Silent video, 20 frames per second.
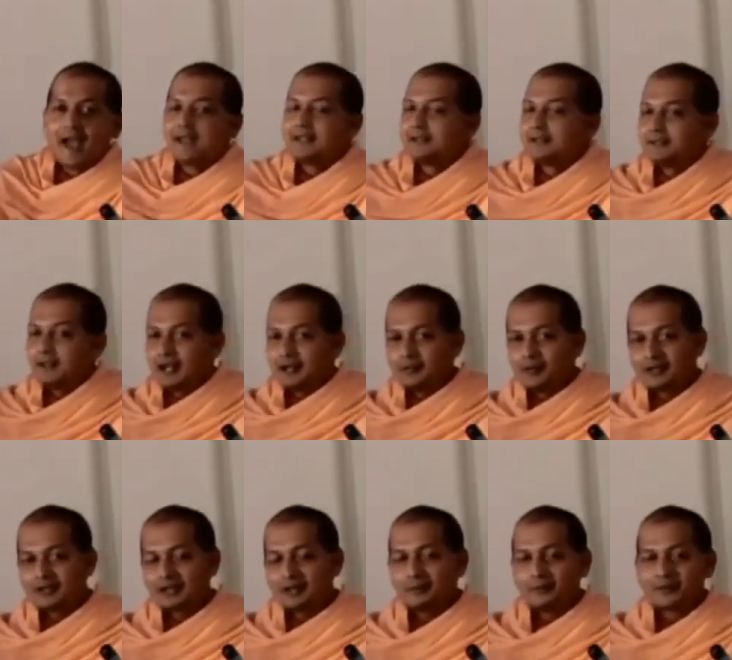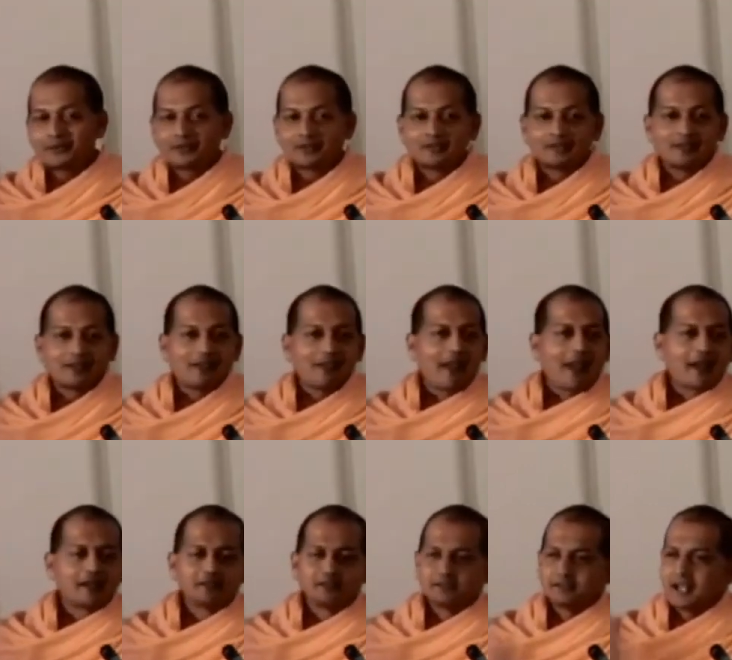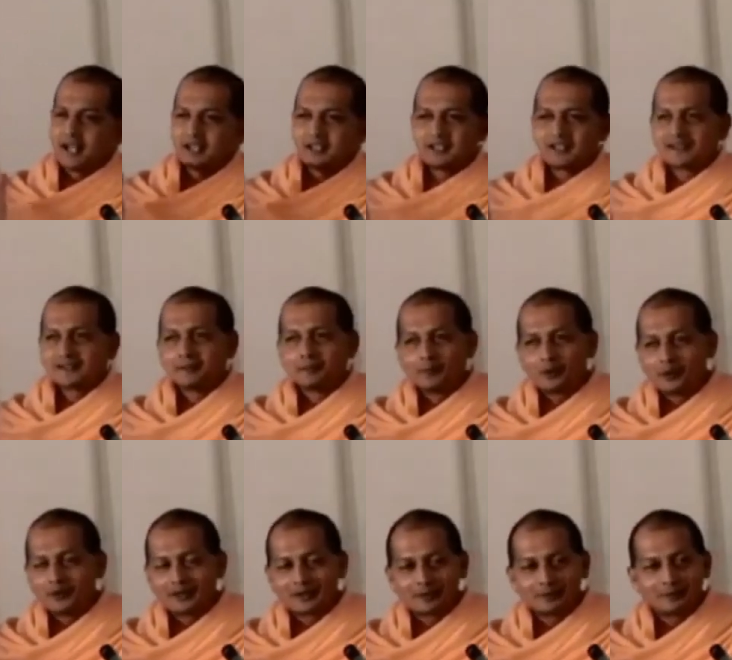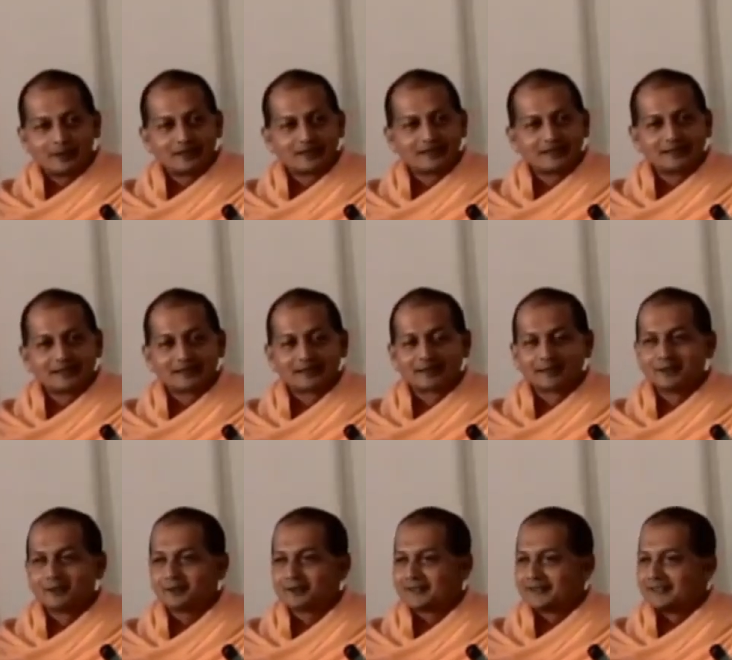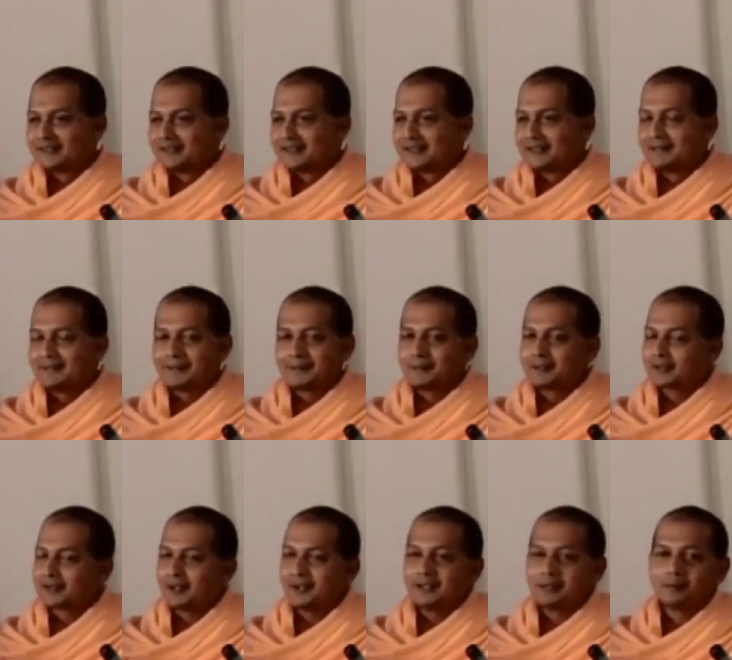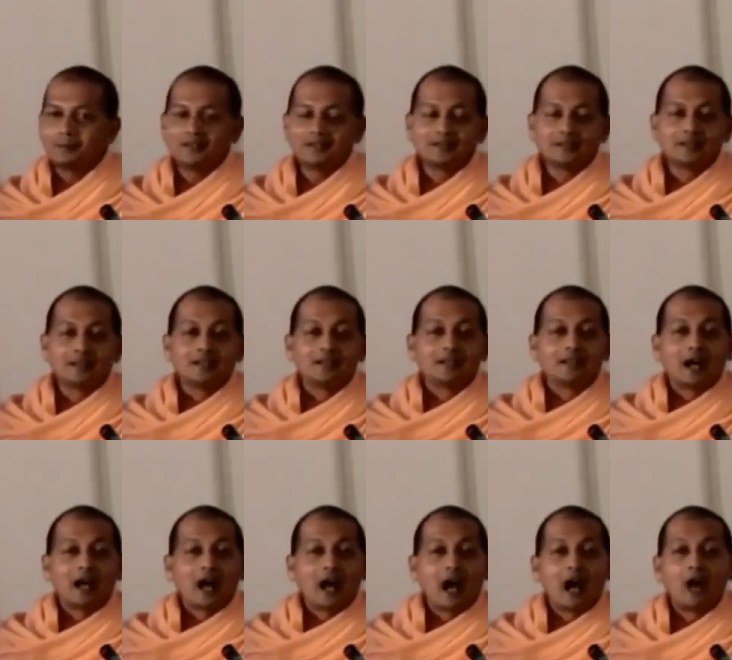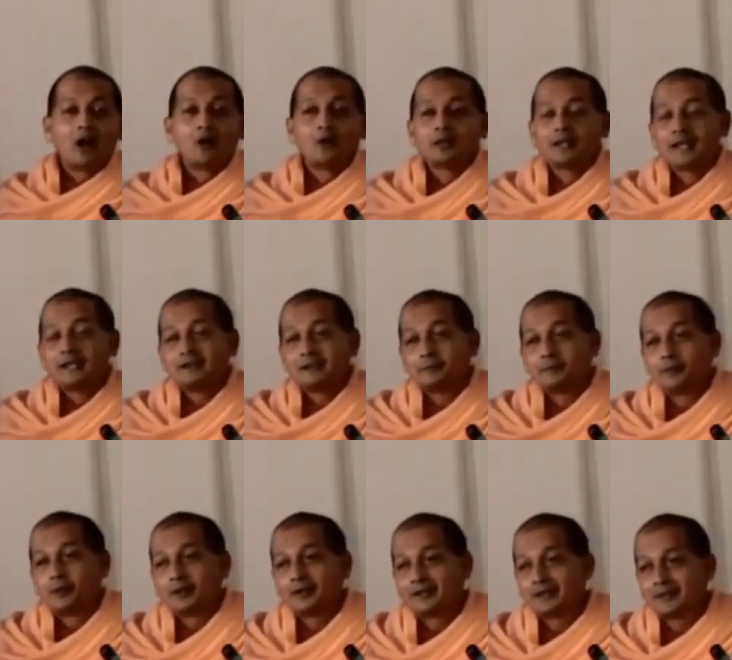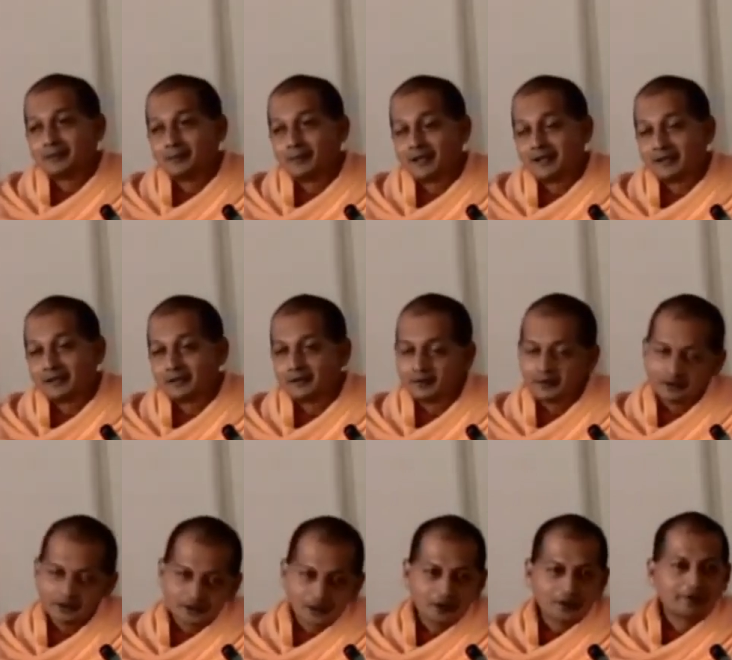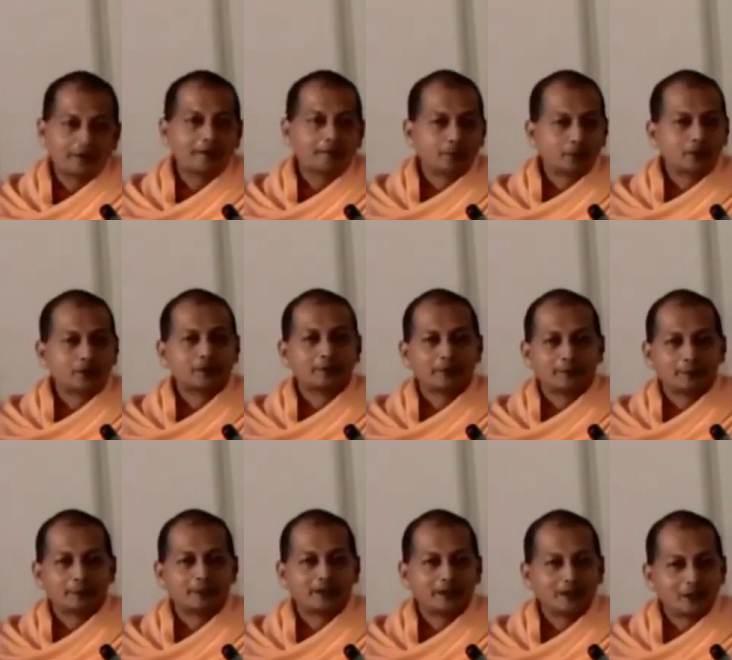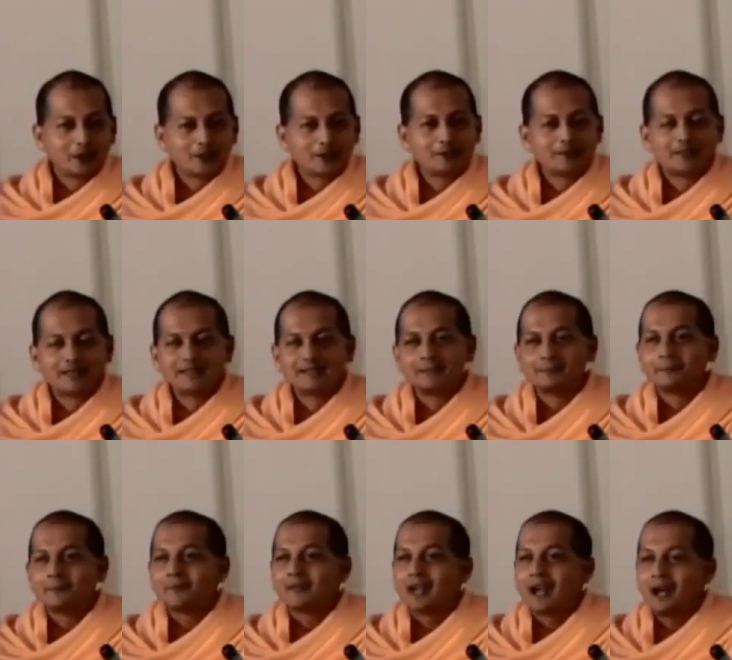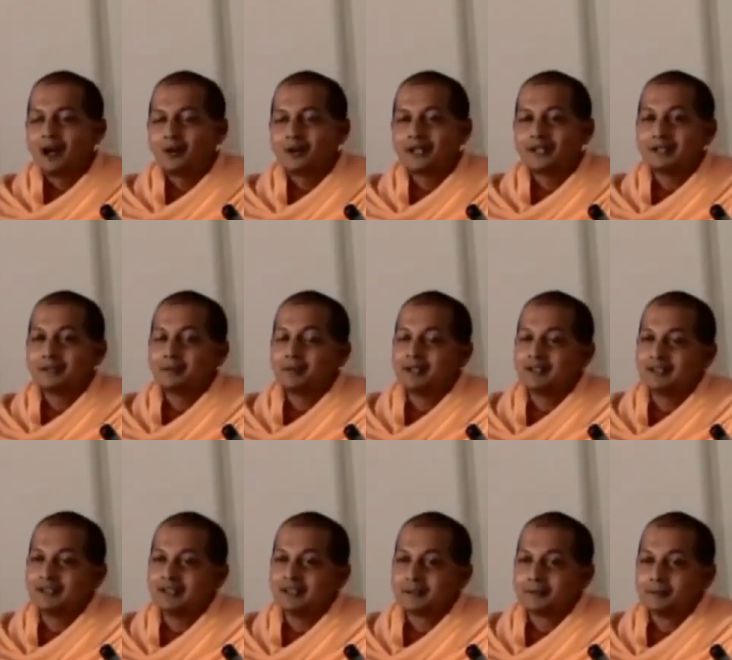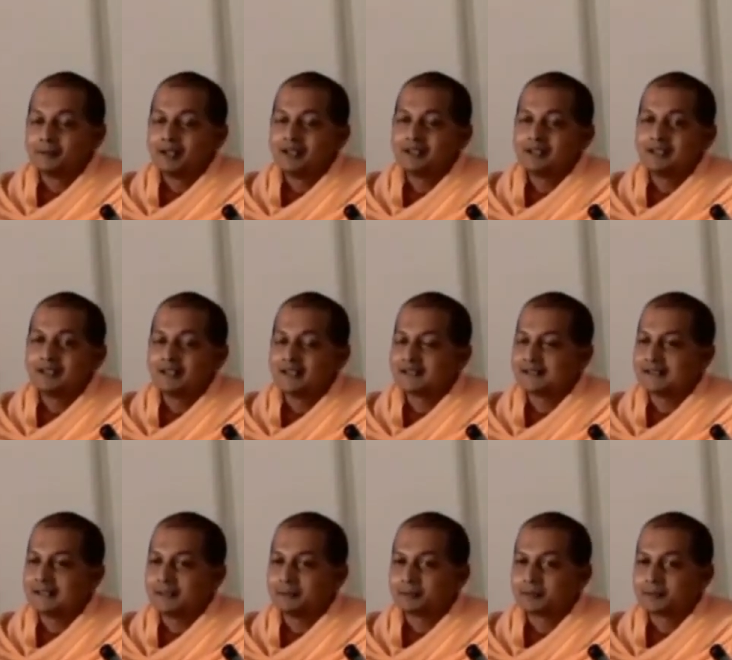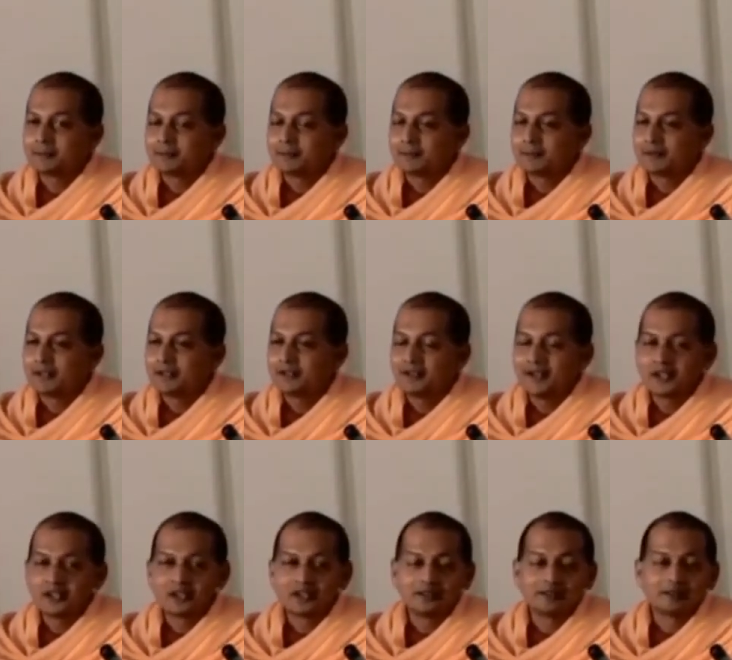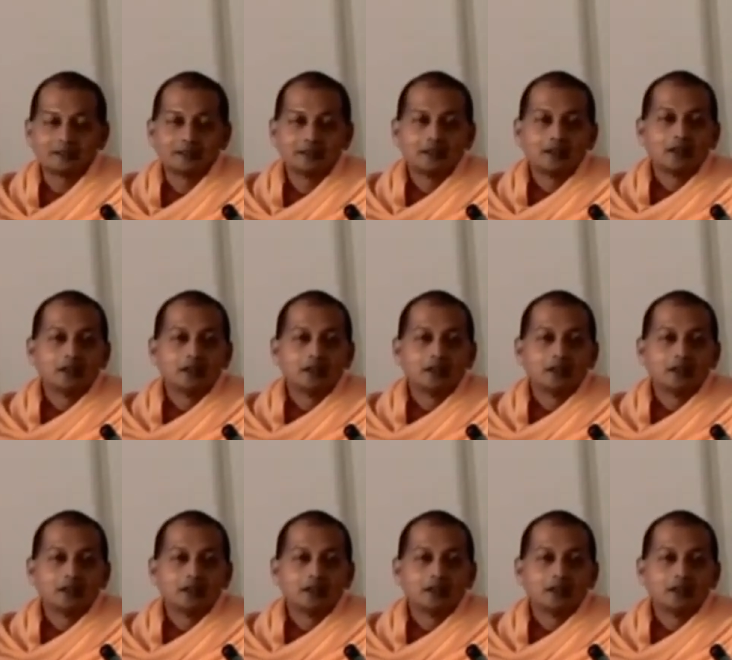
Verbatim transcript: And the farmer comes and thrashes the poor little monkey, you know, gives him a solid beating. Now, how can the poor little monkey, it's not very poor, but a pretty naughty monkey, how can the monkey, monkey escape the thrashing?